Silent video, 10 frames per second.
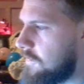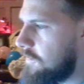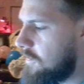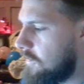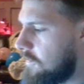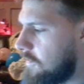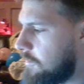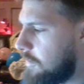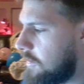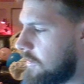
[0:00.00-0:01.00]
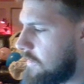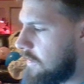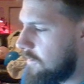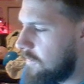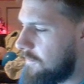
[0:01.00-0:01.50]
sells a little better, and then
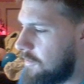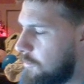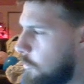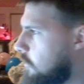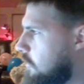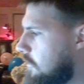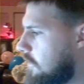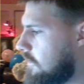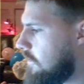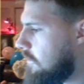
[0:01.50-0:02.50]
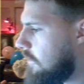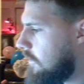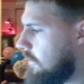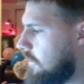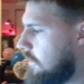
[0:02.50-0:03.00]
I still have 2 more jerseys to
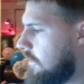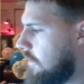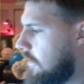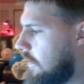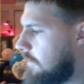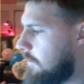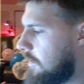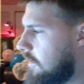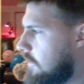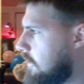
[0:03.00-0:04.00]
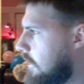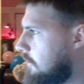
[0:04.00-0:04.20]
sell. But here's kind of an